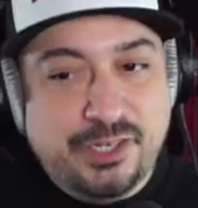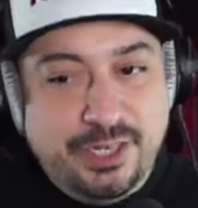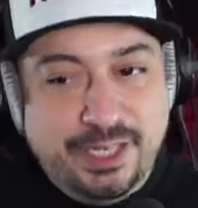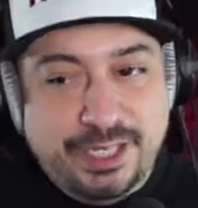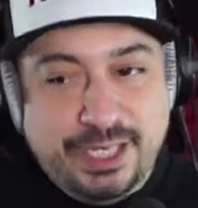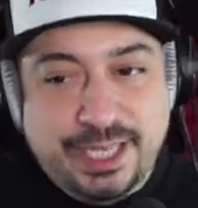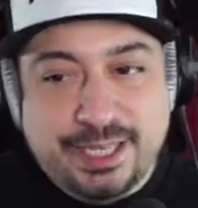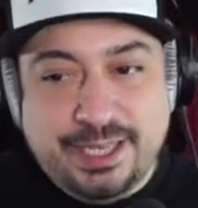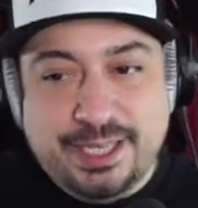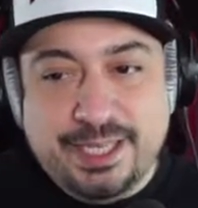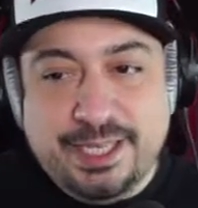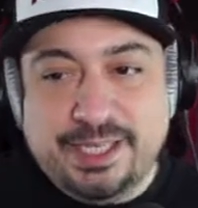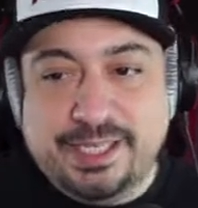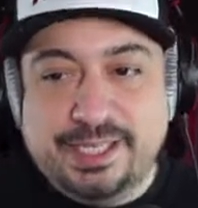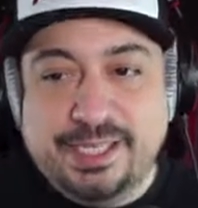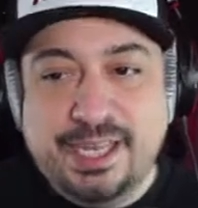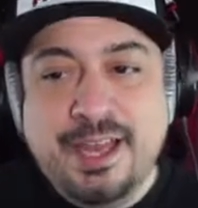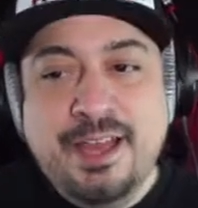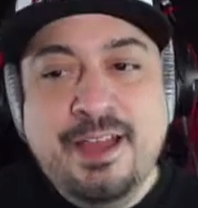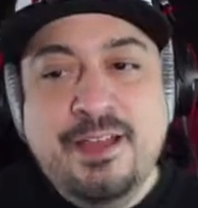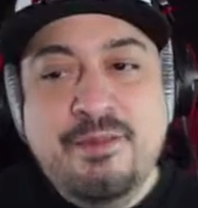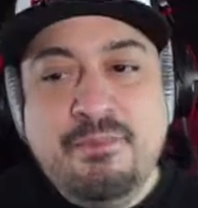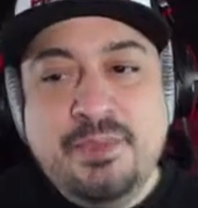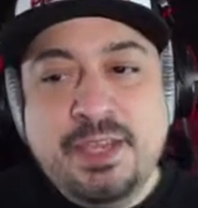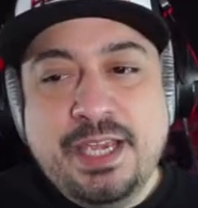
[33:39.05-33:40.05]
And get this,
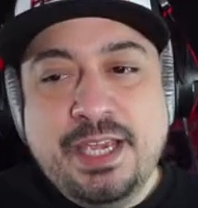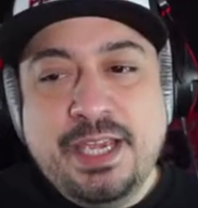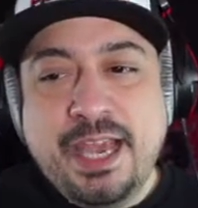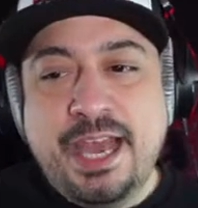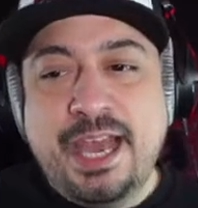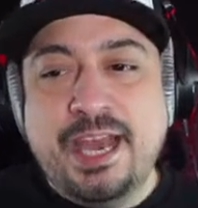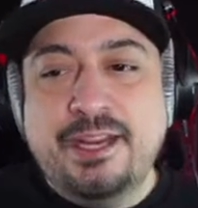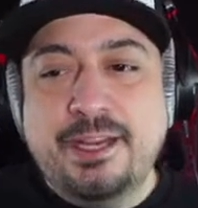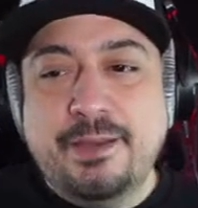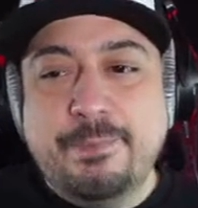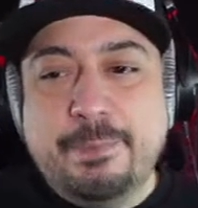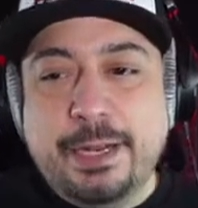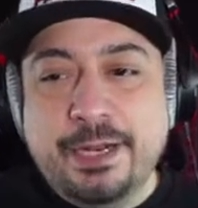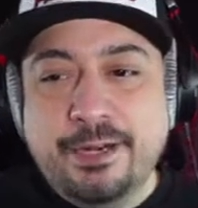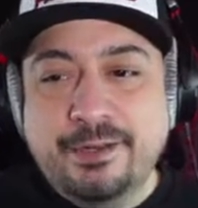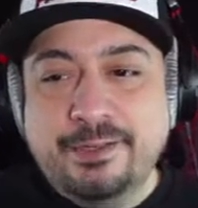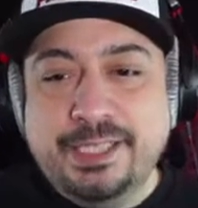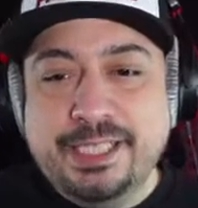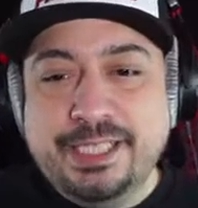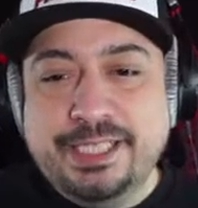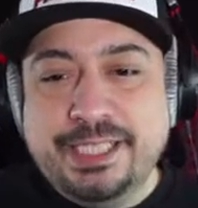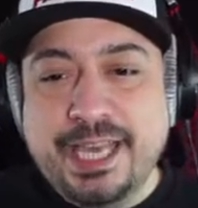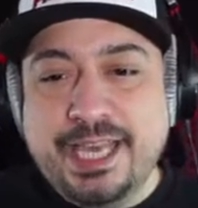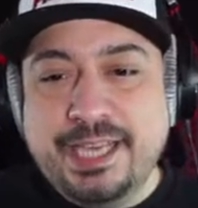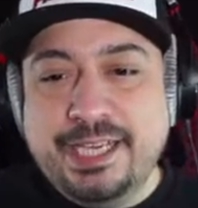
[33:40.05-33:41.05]
he had
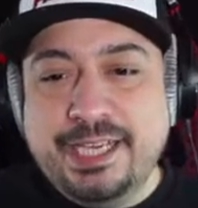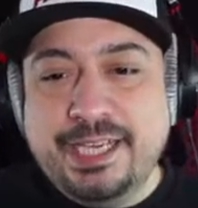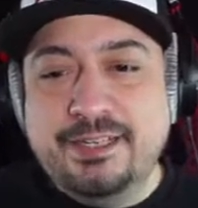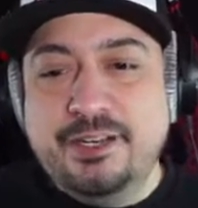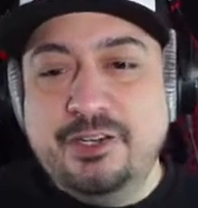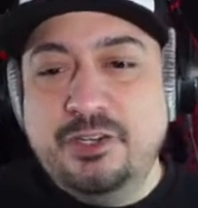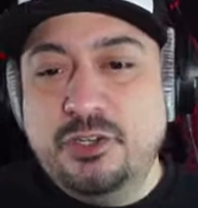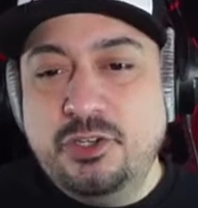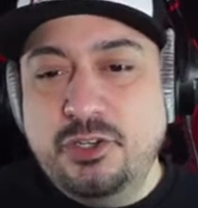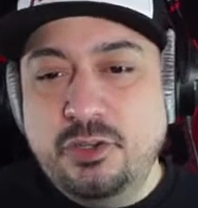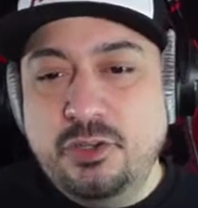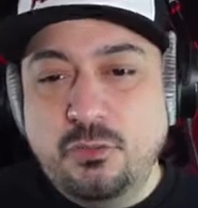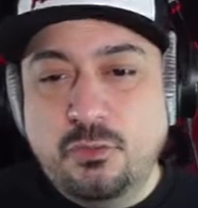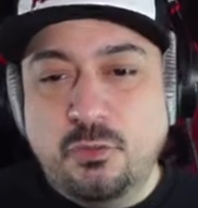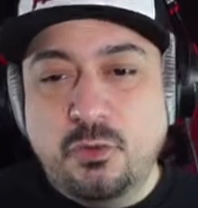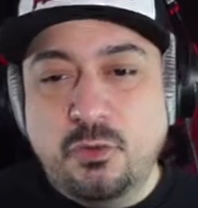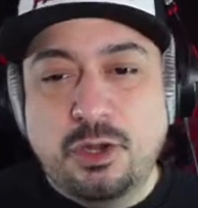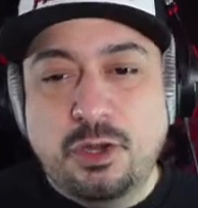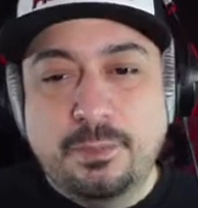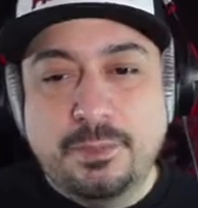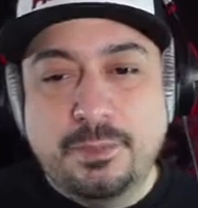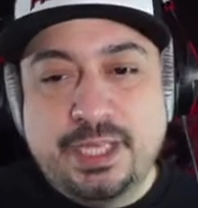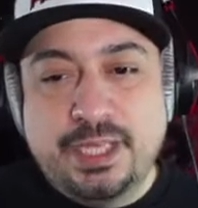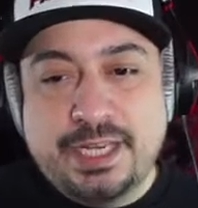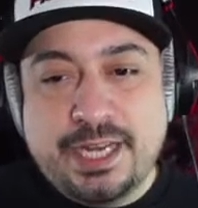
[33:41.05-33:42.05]
apparently taken on a new
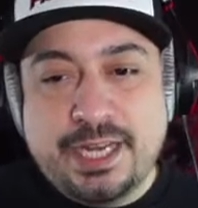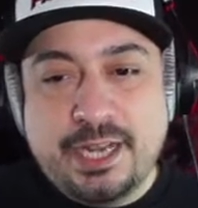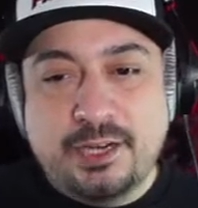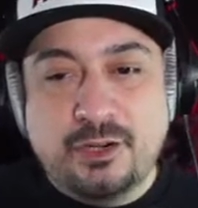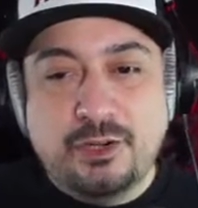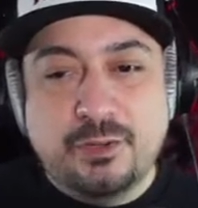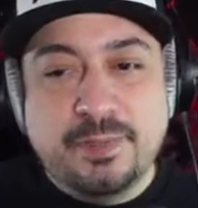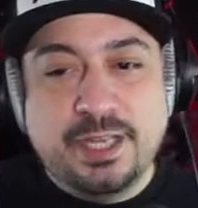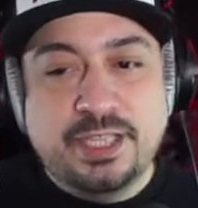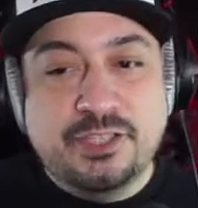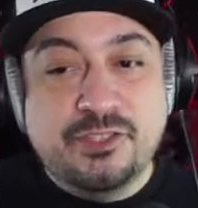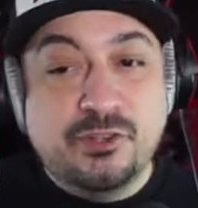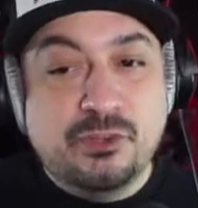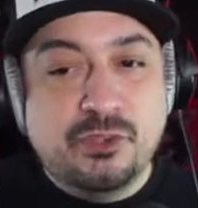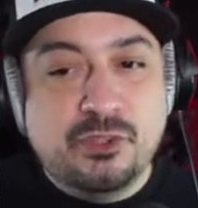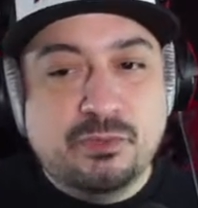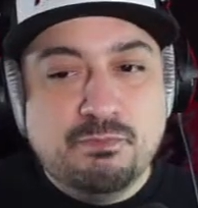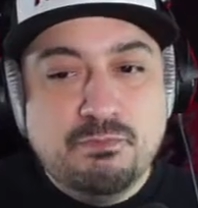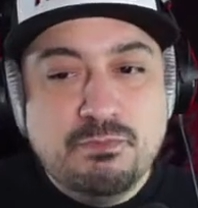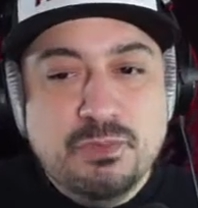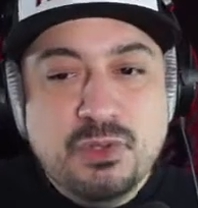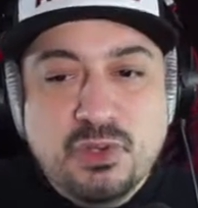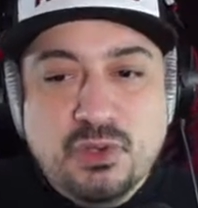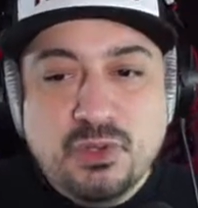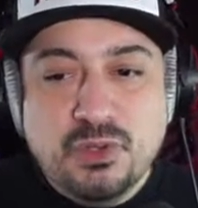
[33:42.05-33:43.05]
form, the necromancer's
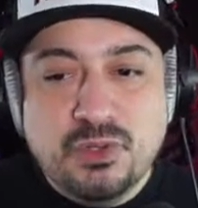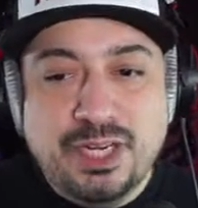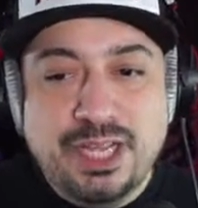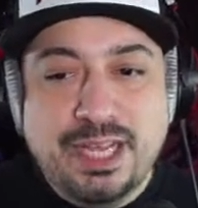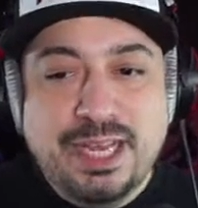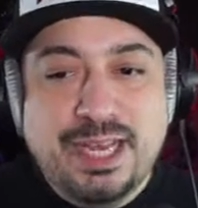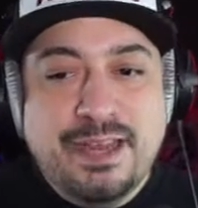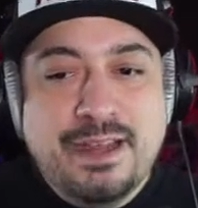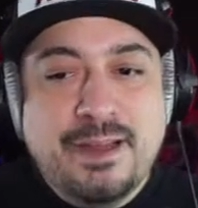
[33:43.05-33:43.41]
moon,